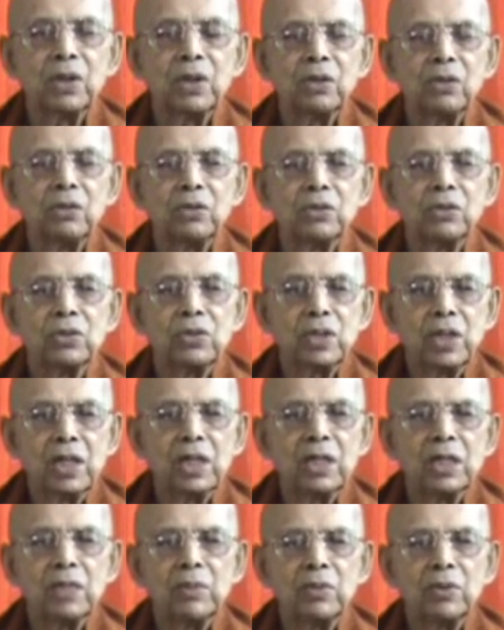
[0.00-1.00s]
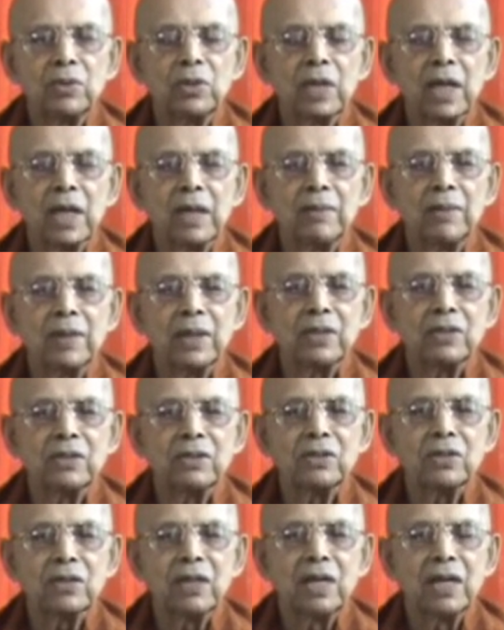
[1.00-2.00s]
You see the Buddha image
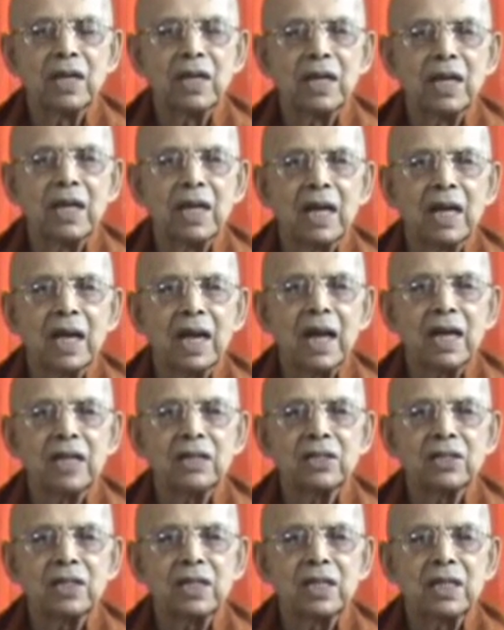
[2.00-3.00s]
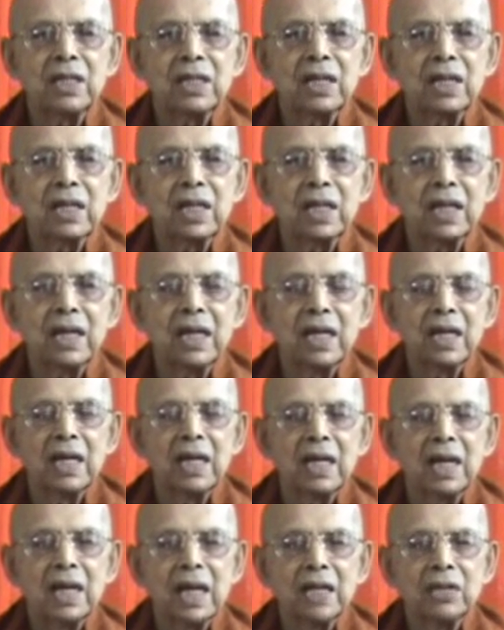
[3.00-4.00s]
and see,
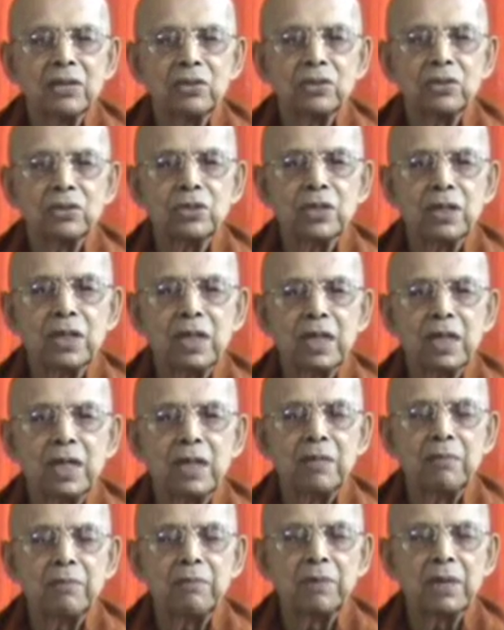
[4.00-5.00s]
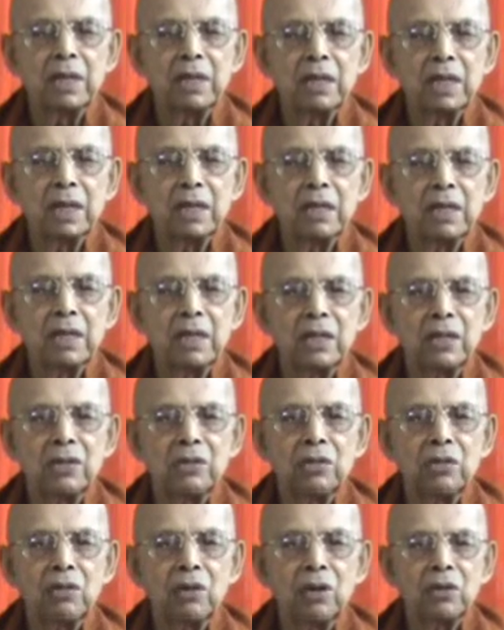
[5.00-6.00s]
as you see, immediately
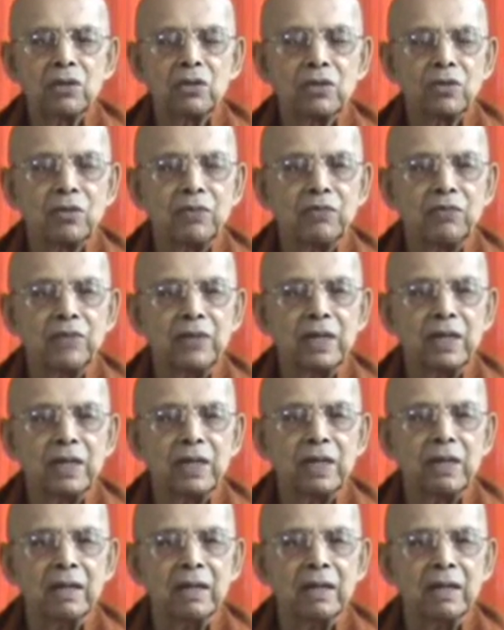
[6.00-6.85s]
you will also feel.